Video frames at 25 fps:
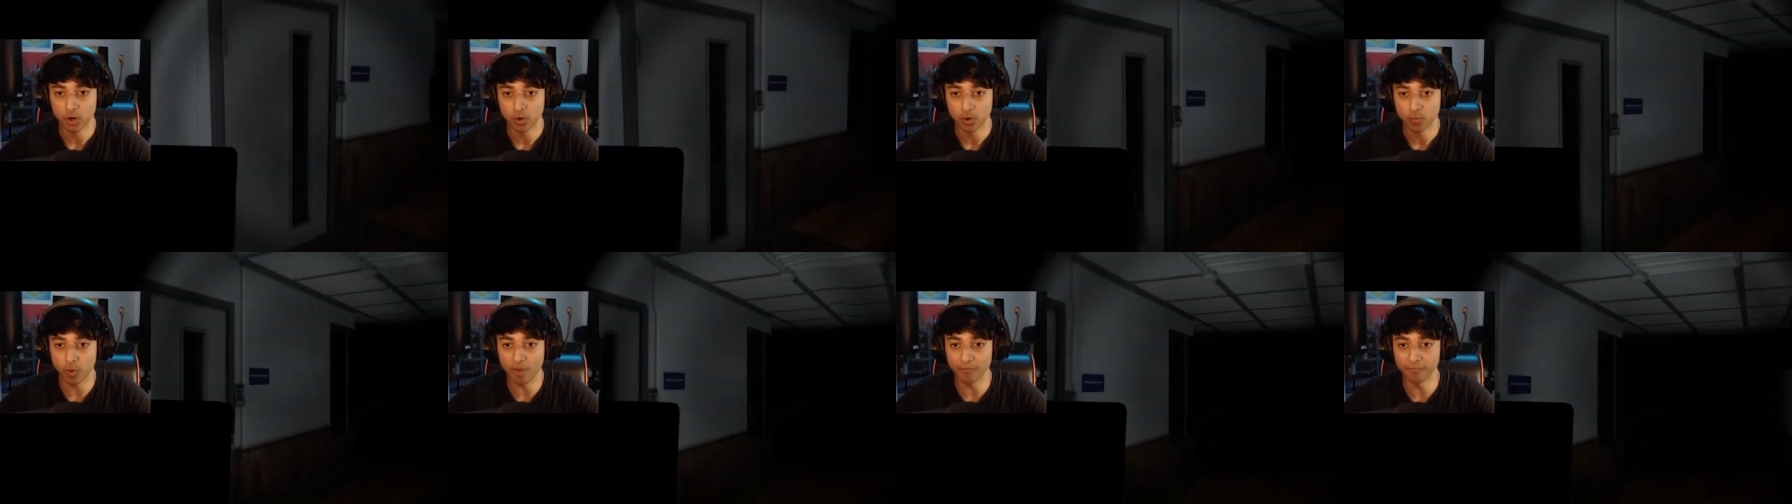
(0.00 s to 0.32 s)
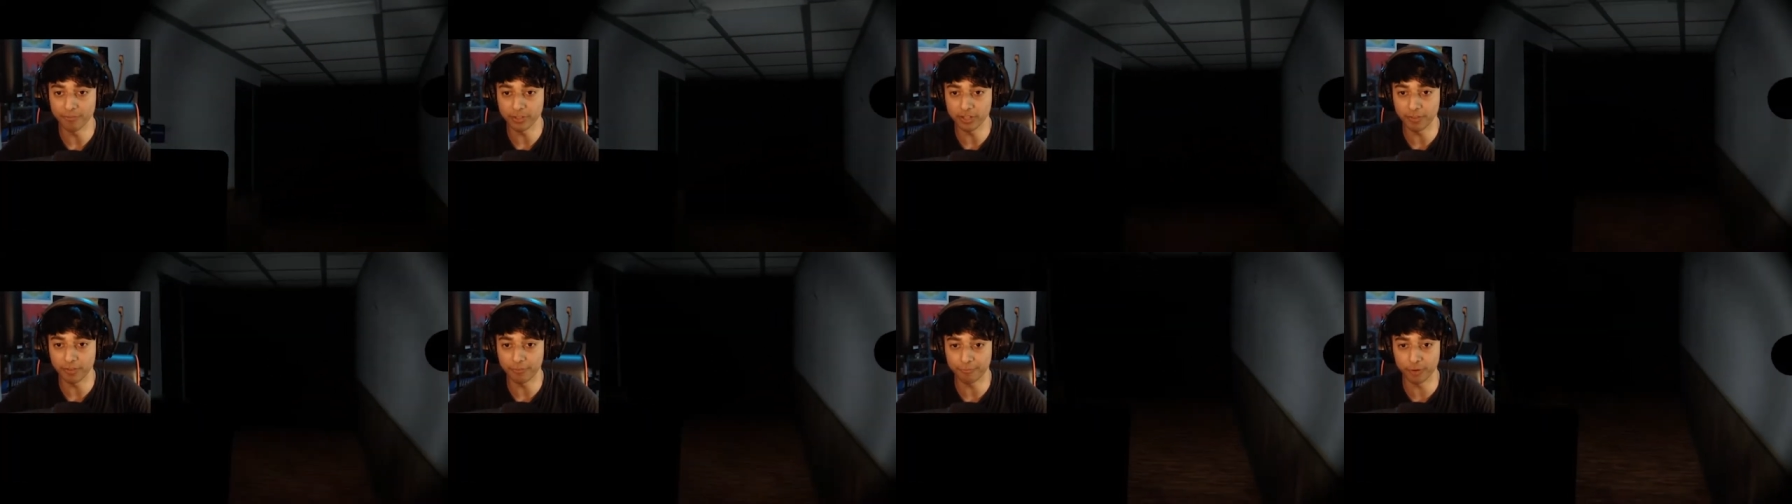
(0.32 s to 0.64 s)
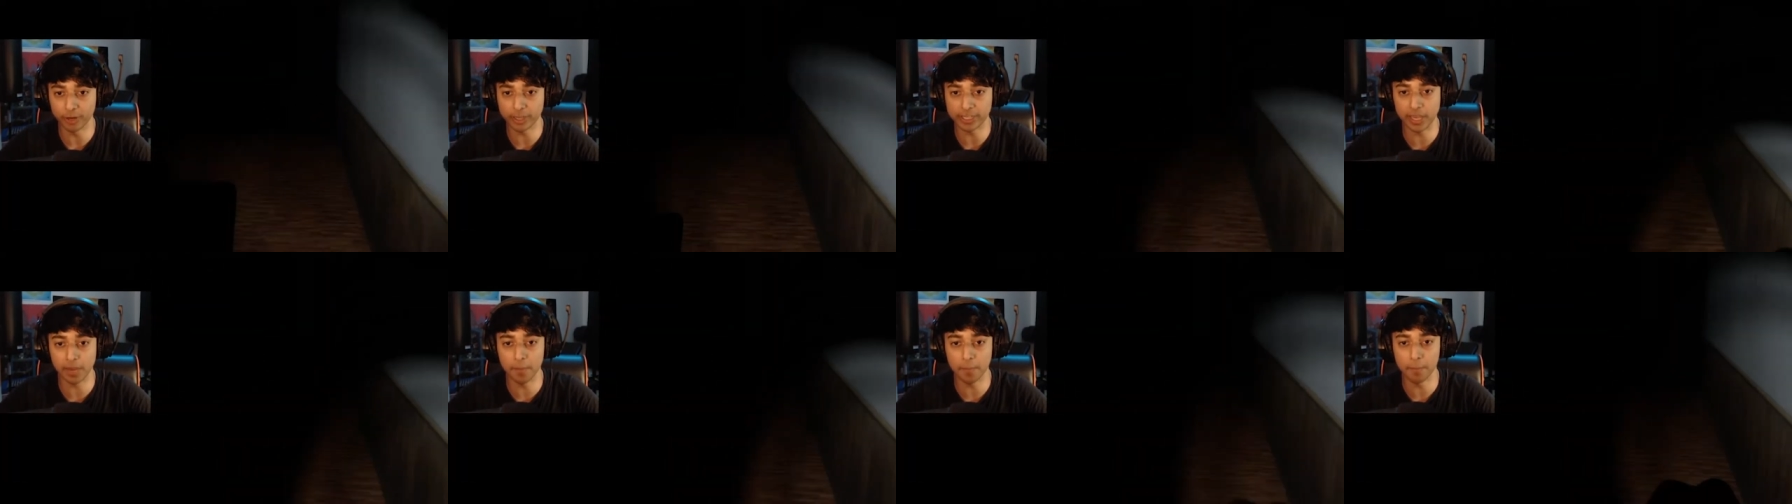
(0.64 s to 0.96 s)
Run for the
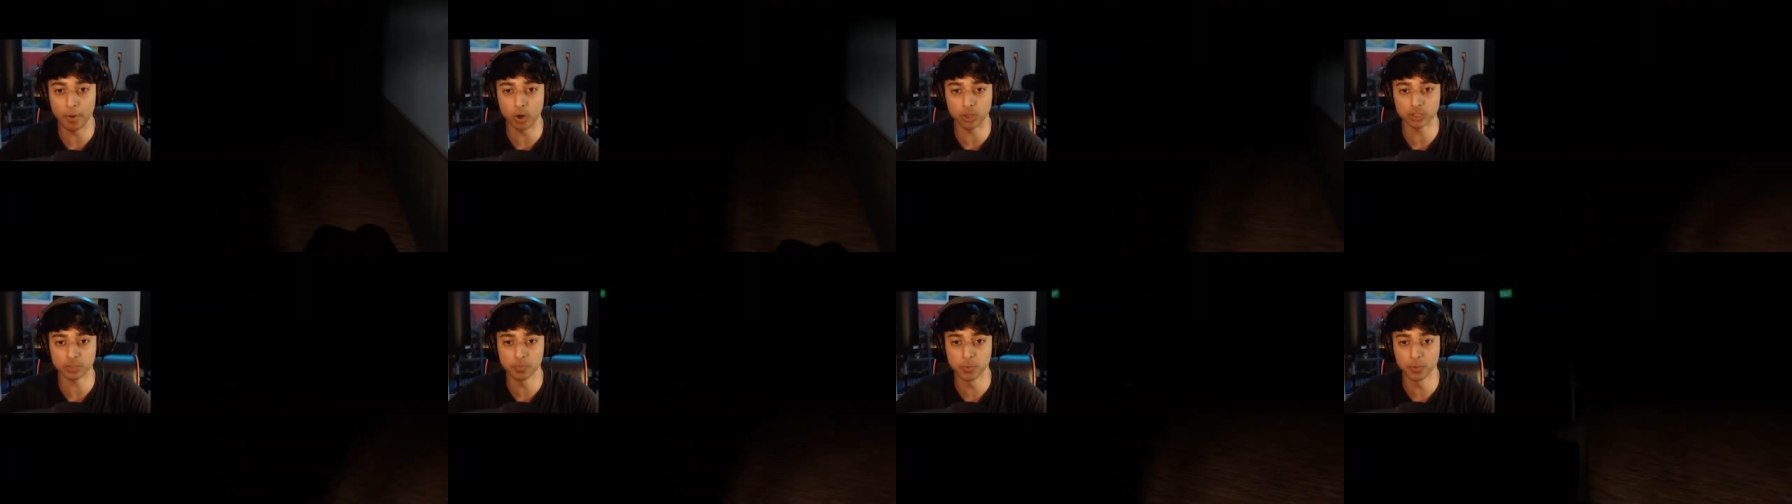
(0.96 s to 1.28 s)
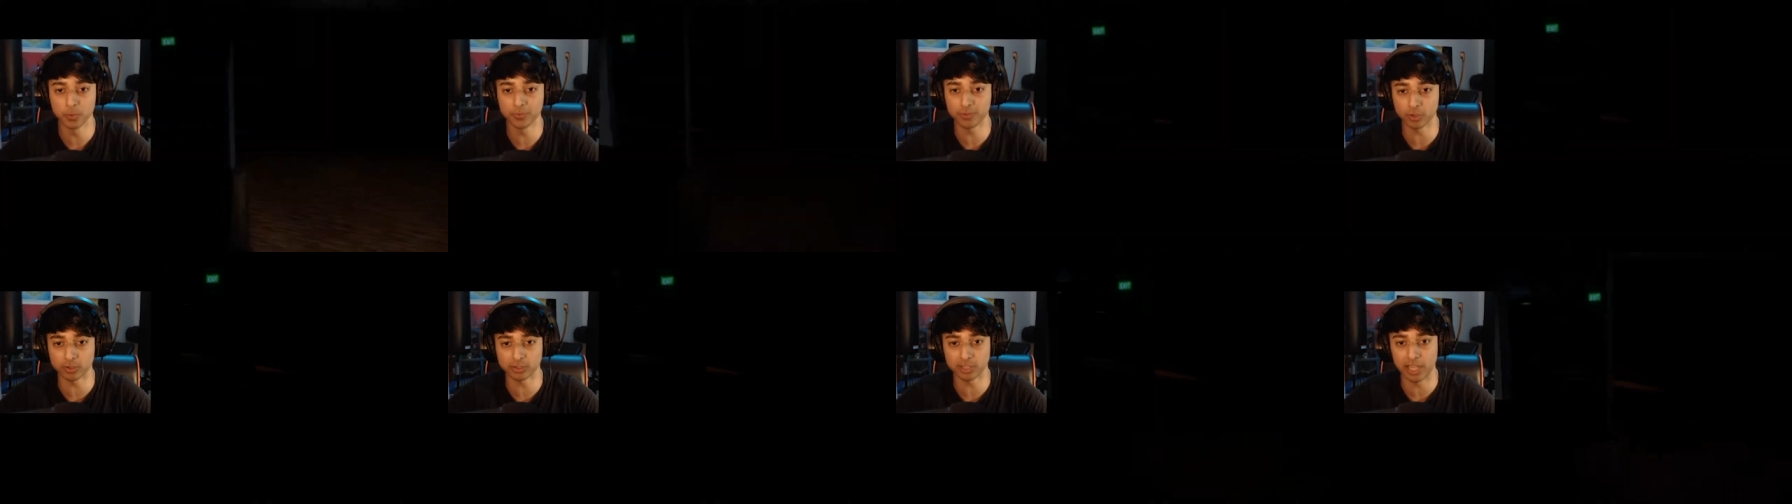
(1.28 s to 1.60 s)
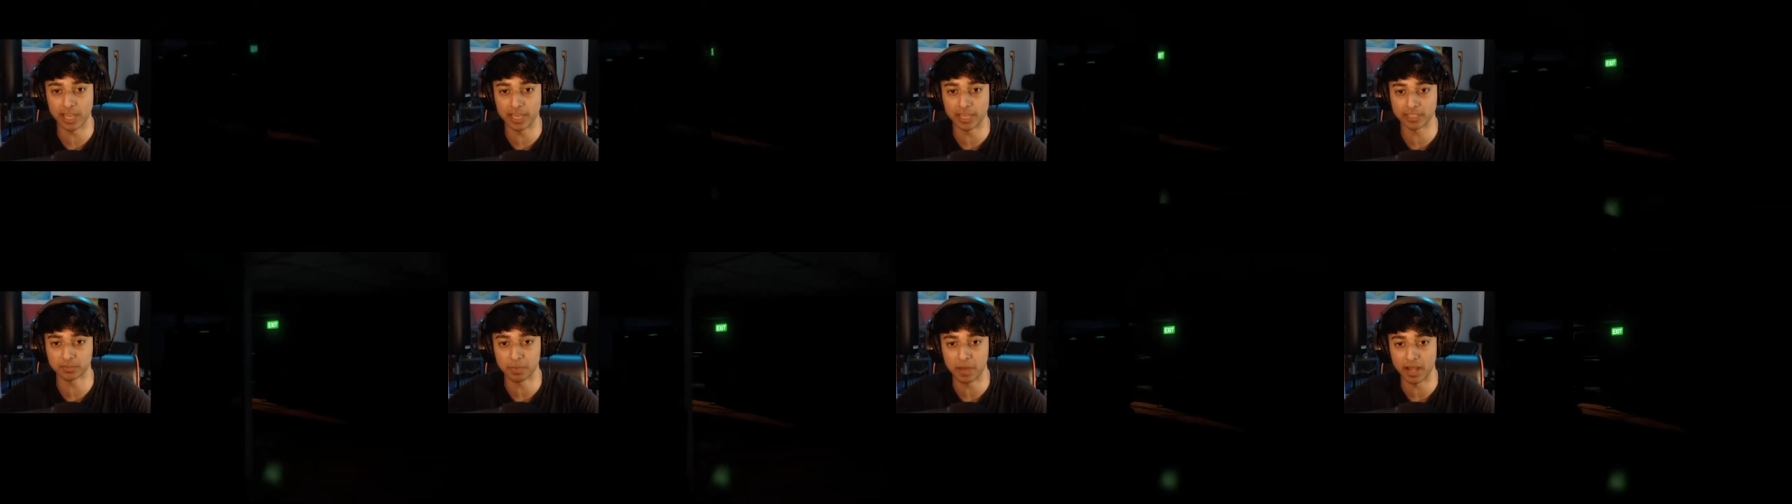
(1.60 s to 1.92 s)
freaking box. Move those
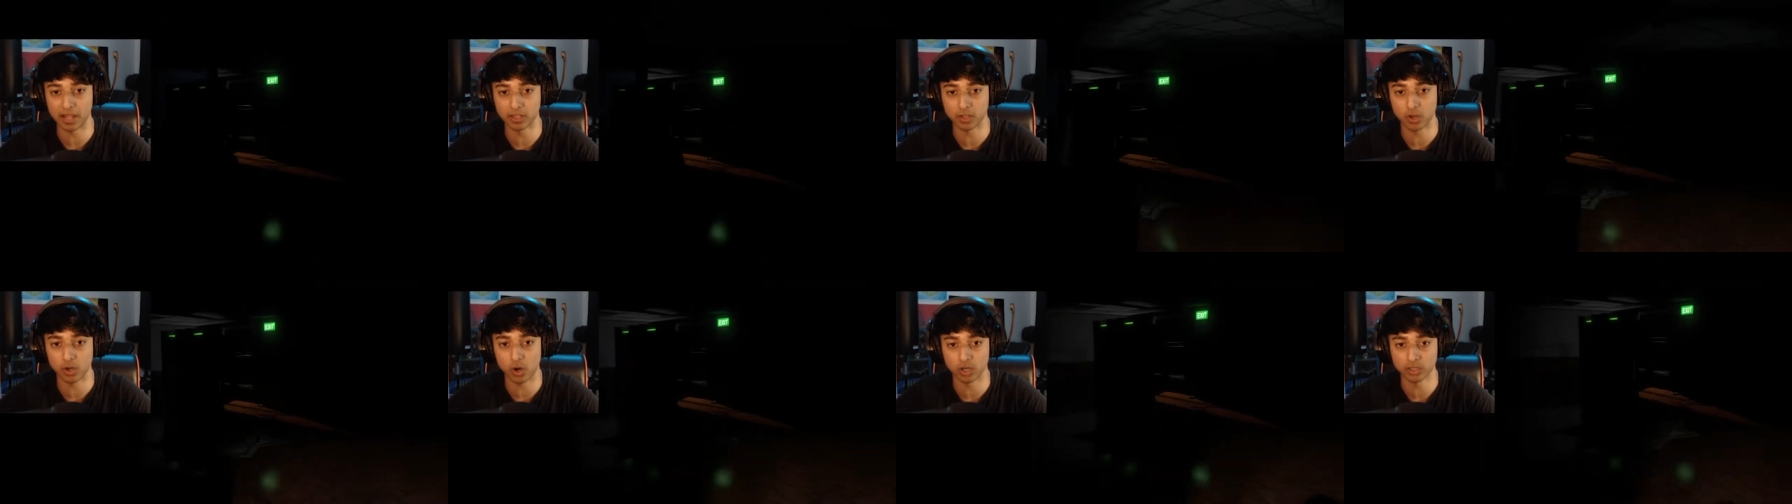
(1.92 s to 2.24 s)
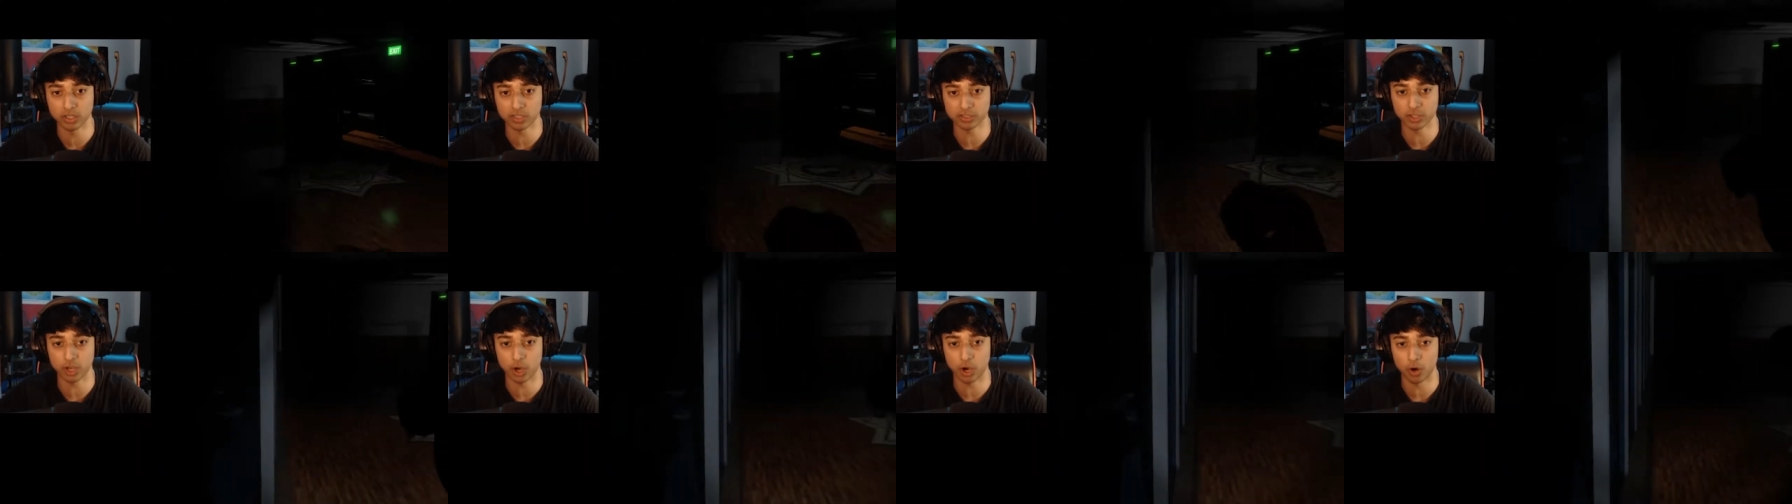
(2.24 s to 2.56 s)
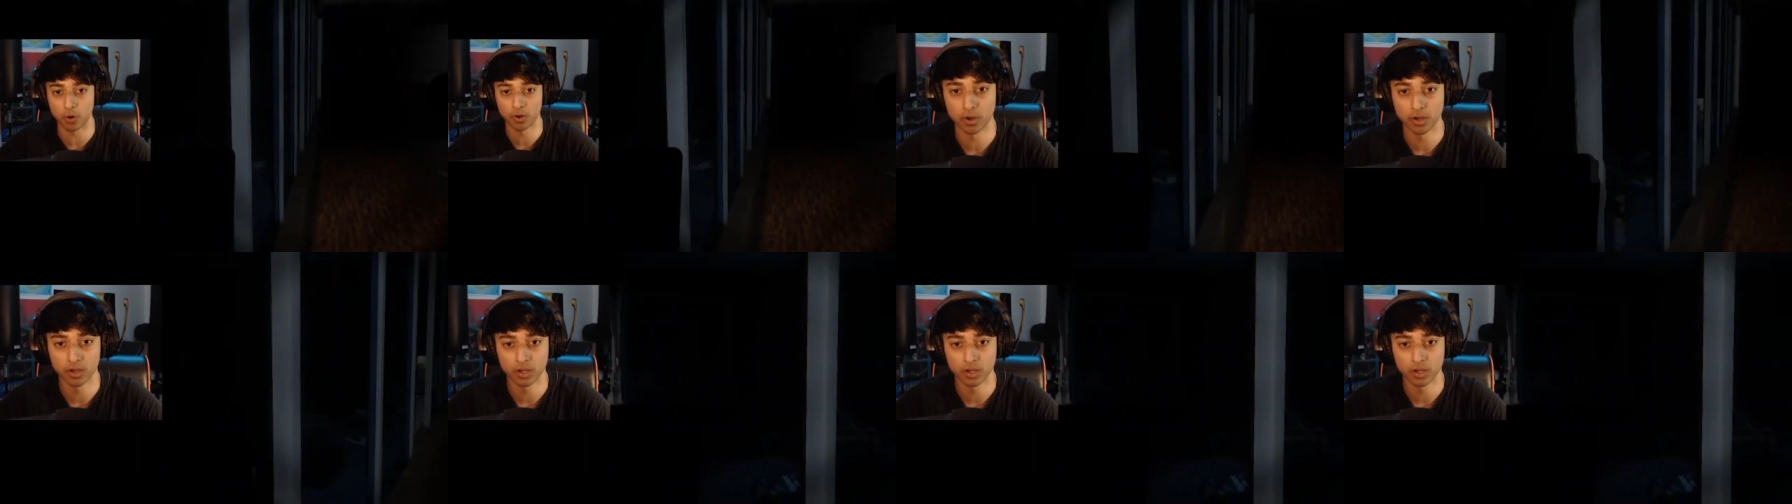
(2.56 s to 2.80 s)
legs, Malikong. Let's go.